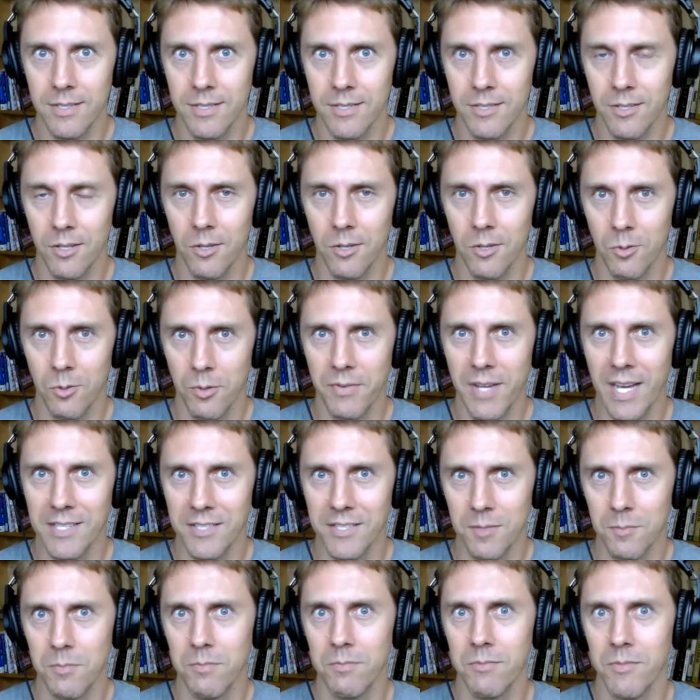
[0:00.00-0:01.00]
So we've got
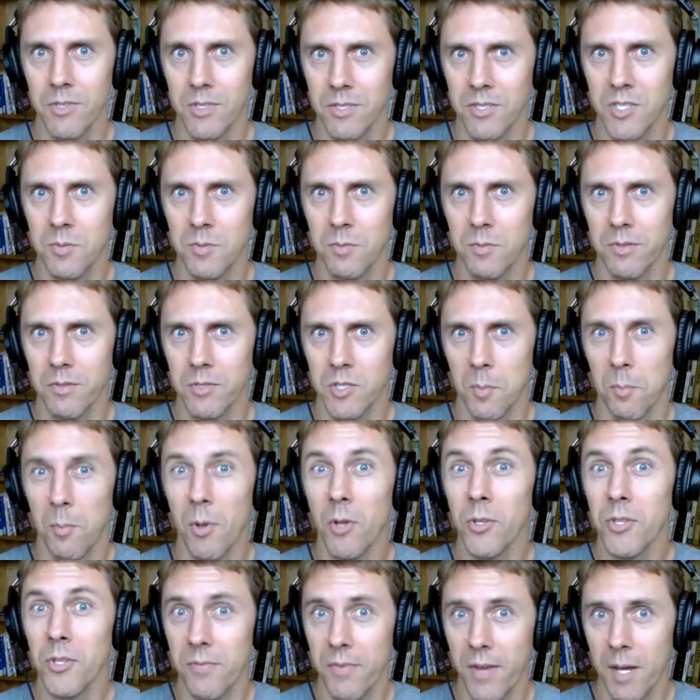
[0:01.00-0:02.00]
some
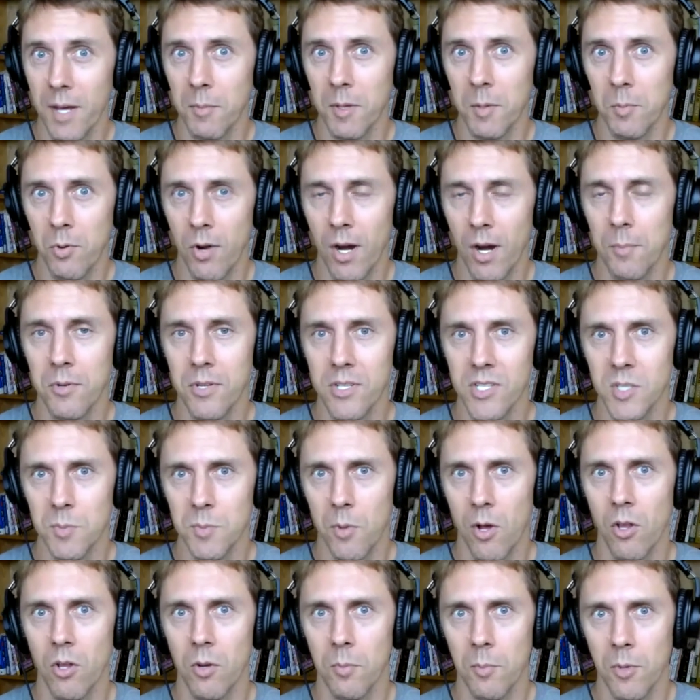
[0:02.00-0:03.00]
multifamily properties,
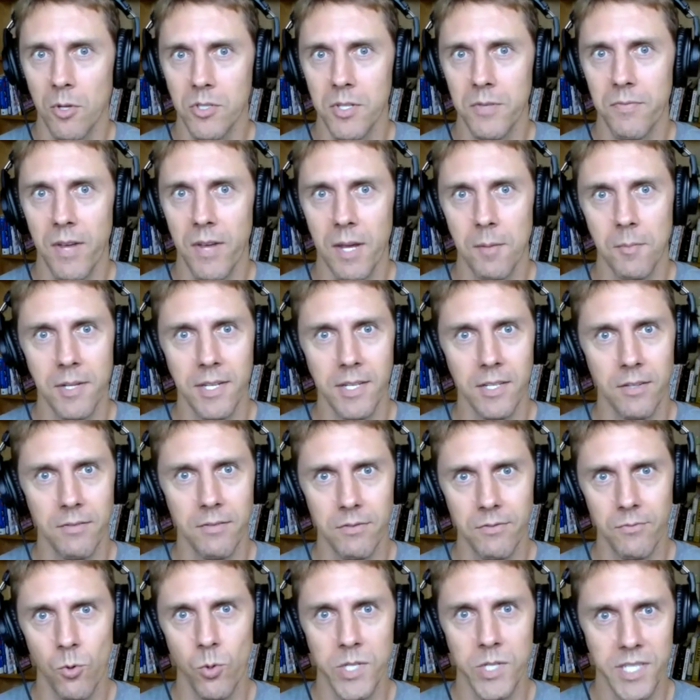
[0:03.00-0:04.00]
smaller multifamily,
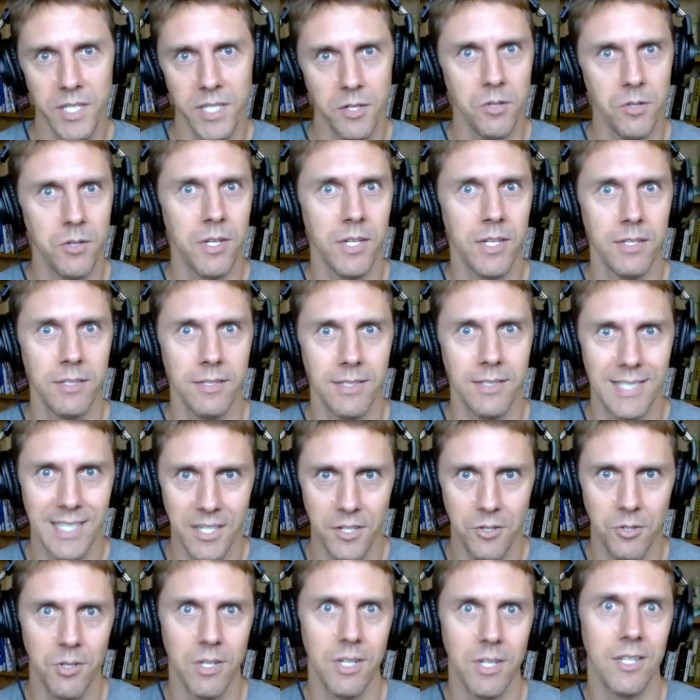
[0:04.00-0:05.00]
14 unit,
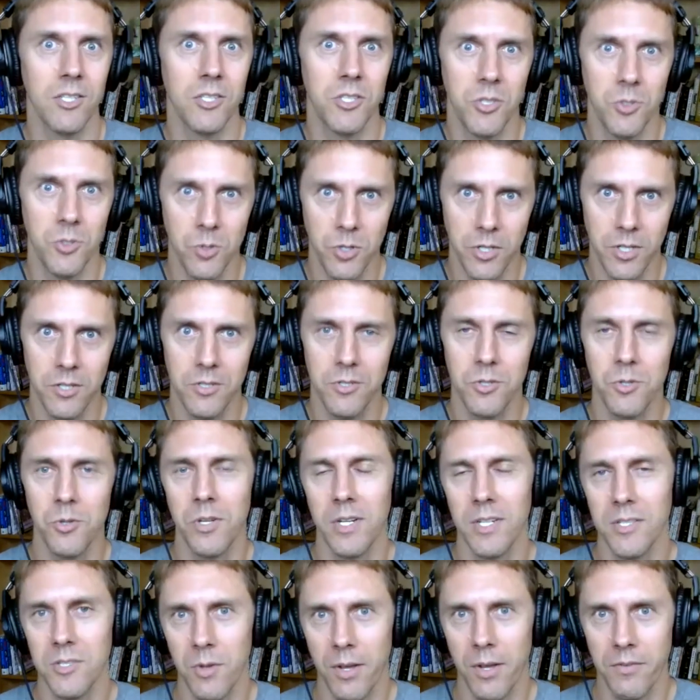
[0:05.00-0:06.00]
10 unit, two
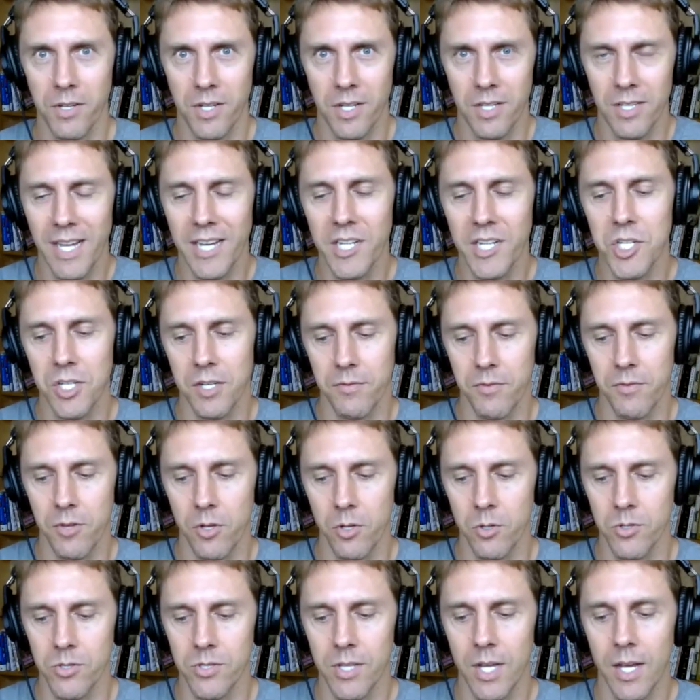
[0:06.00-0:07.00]
units. So we have a collection of
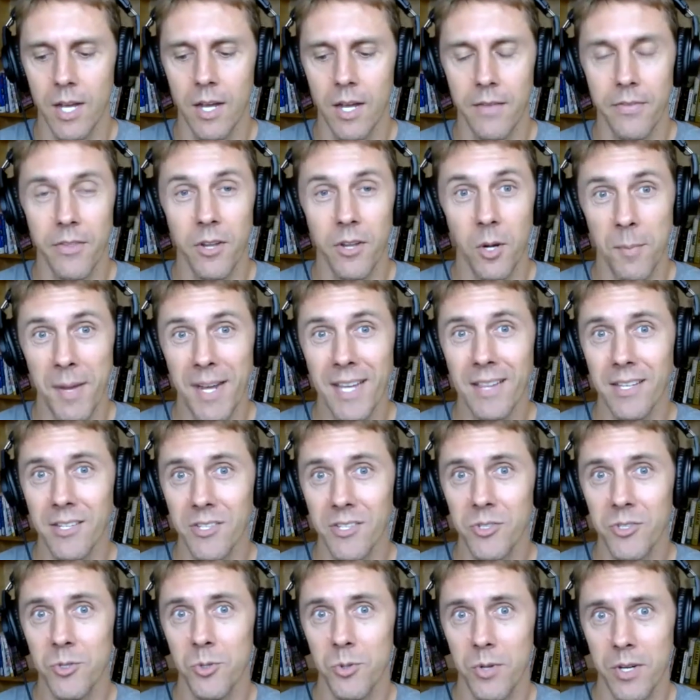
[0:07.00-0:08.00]
those that are mainly
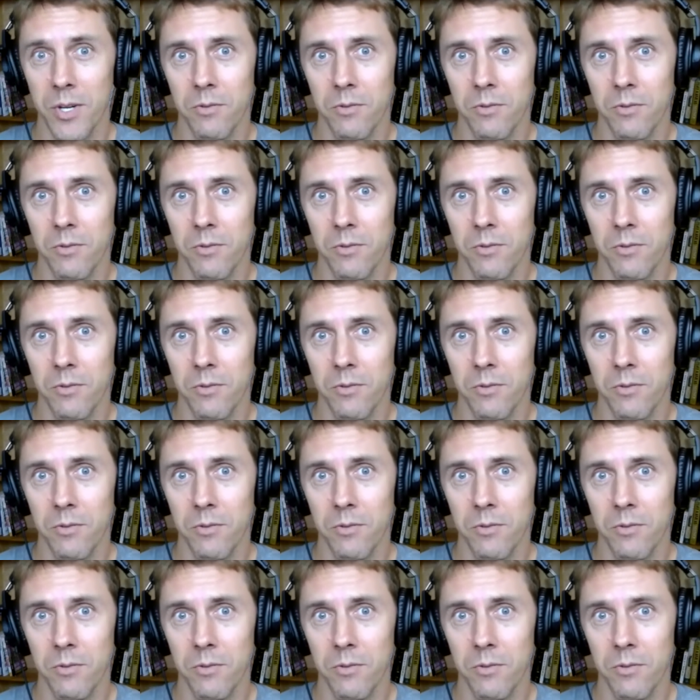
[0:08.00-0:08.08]
student